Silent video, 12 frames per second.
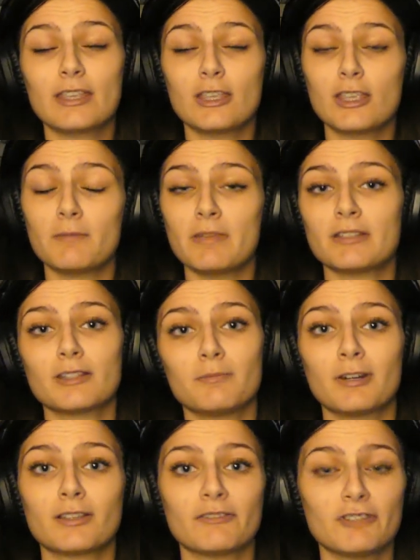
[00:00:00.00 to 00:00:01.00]
You miss the
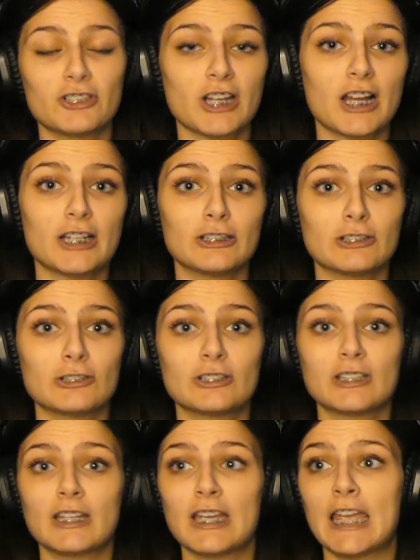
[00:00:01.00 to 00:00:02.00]
birth of your
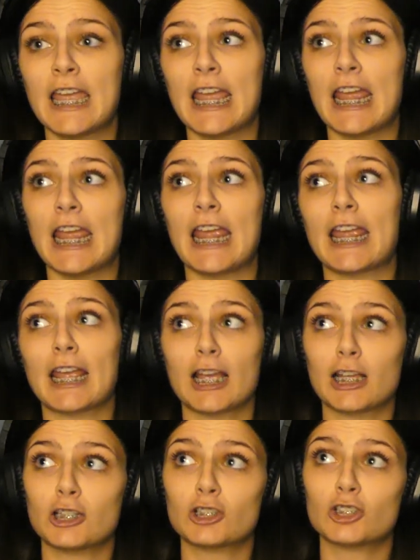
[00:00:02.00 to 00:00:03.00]
child,
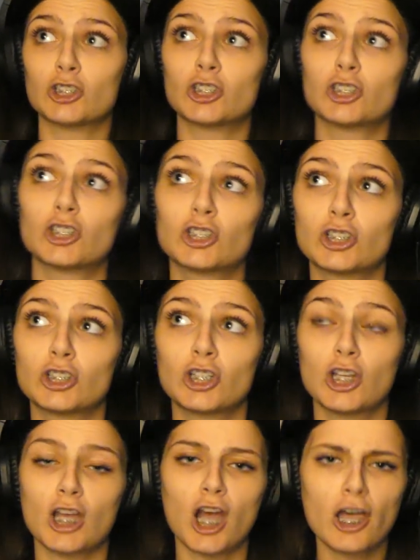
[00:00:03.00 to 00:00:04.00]
and
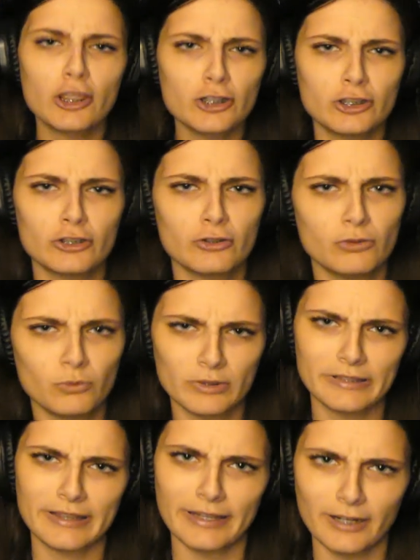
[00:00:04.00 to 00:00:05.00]
other dude
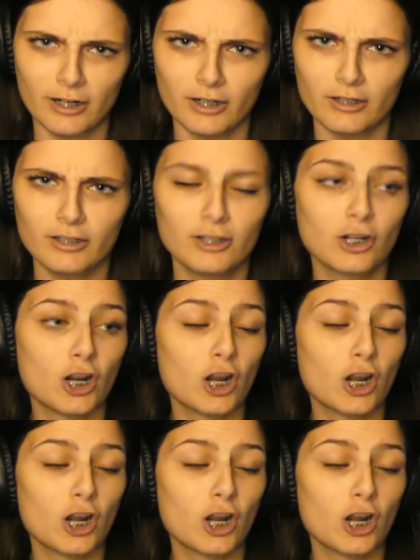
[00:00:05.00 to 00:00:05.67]
was there.